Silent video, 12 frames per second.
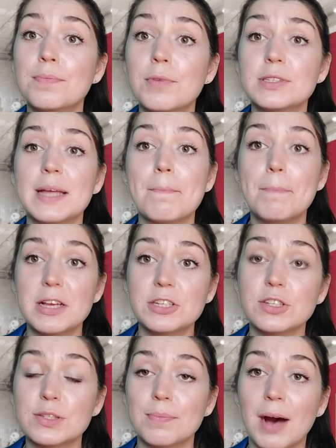most
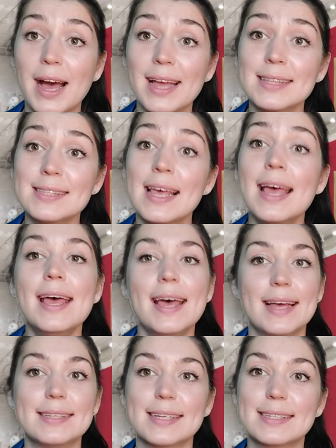ambitious minds
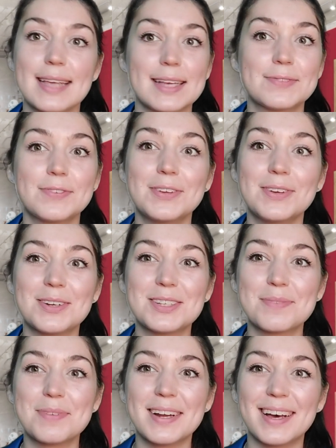and successful
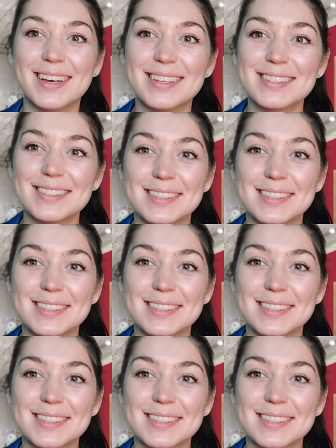entrepreneurs.